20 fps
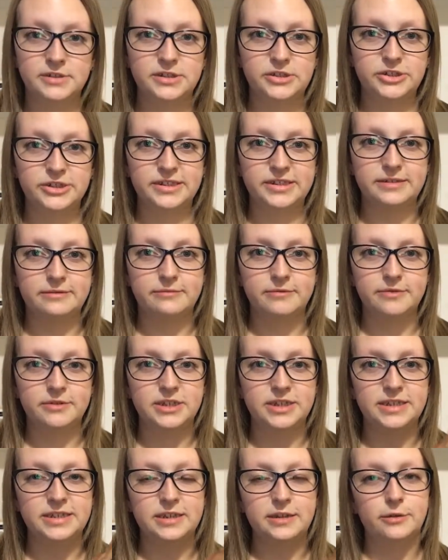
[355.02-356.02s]
just
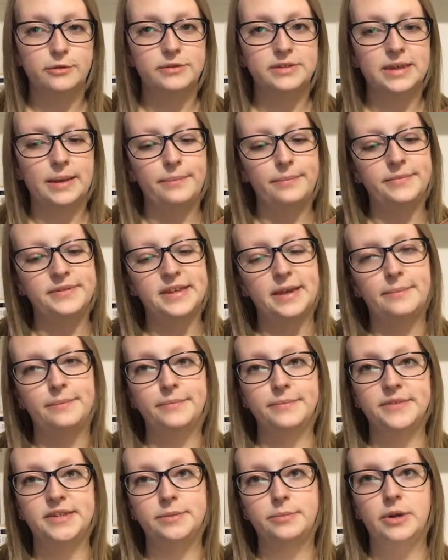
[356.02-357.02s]
just a little something
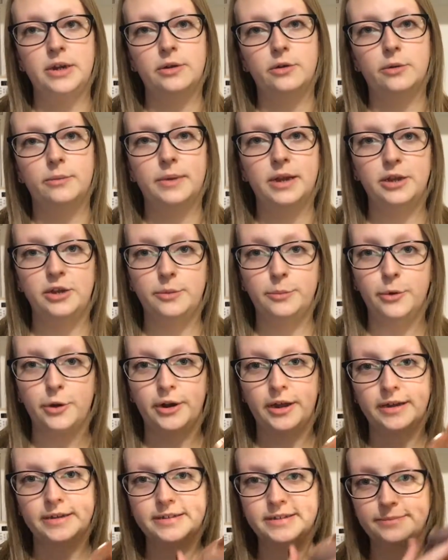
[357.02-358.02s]
something to bring all my new
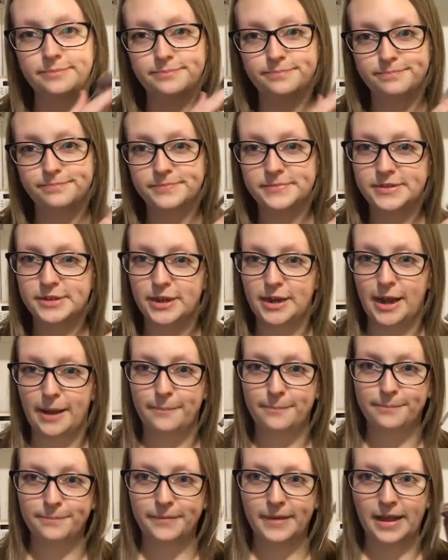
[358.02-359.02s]
products so yeah
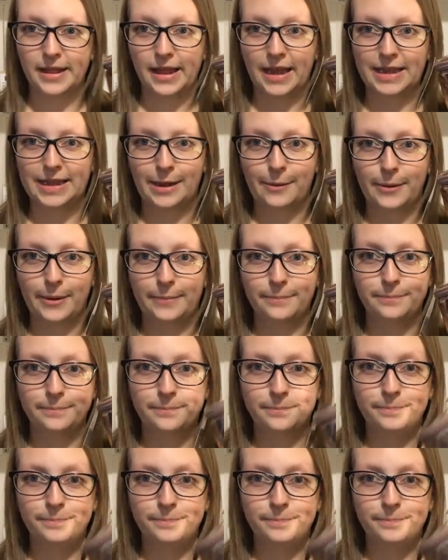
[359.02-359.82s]
I like that one